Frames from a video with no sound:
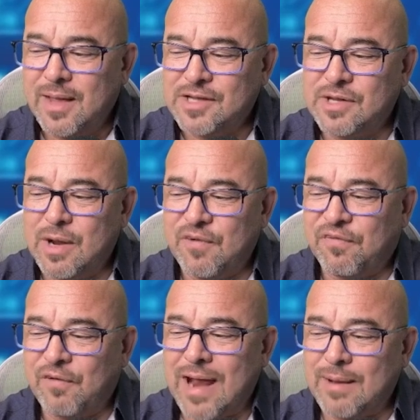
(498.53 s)
And so now we
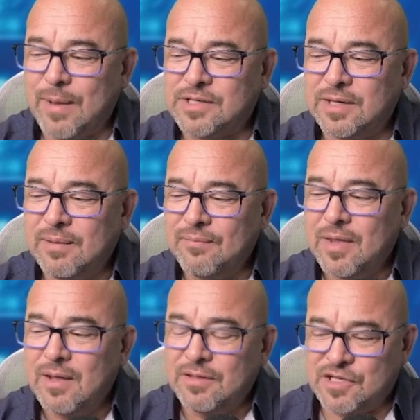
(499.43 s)
fragmented
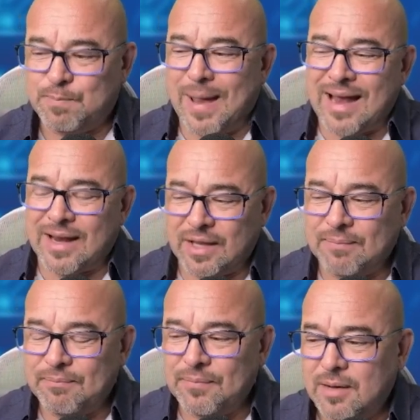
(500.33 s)
this packet,